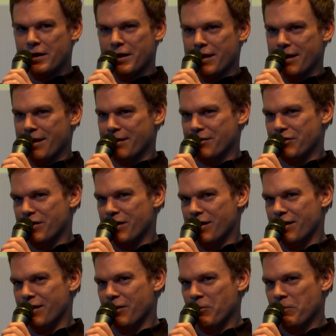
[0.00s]

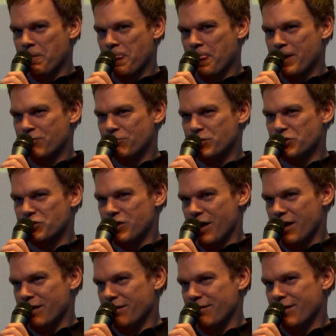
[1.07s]

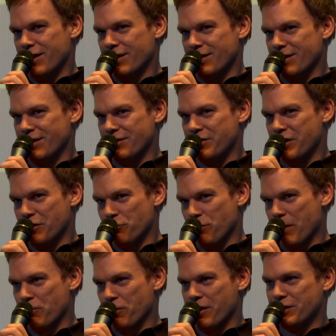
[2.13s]
decided that he had done
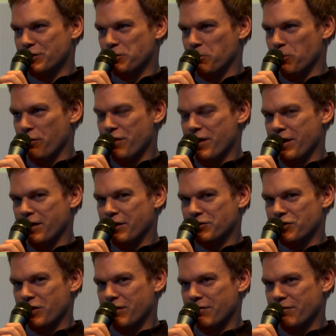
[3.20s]
reprehensible
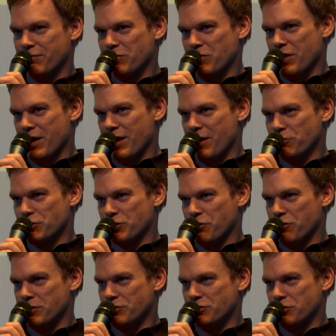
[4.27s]
things and that I was
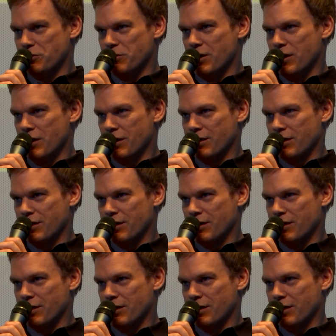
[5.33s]
going to